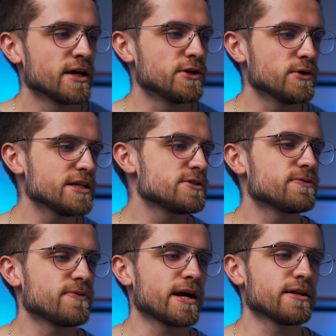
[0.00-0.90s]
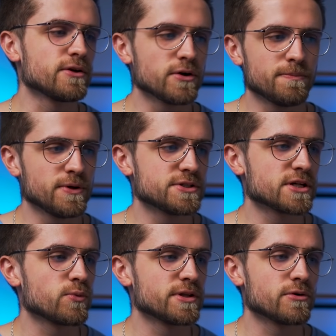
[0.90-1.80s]
You need to find good
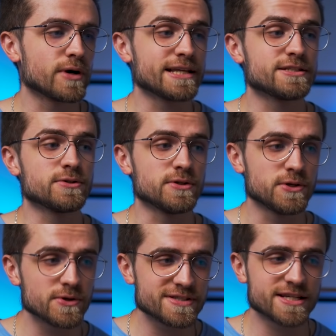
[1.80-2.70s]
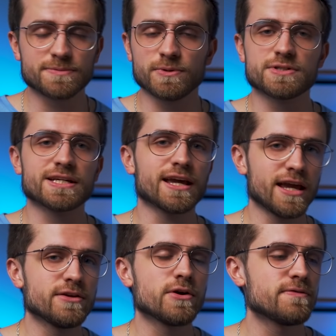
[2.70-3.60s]
music with the rights to use this music in your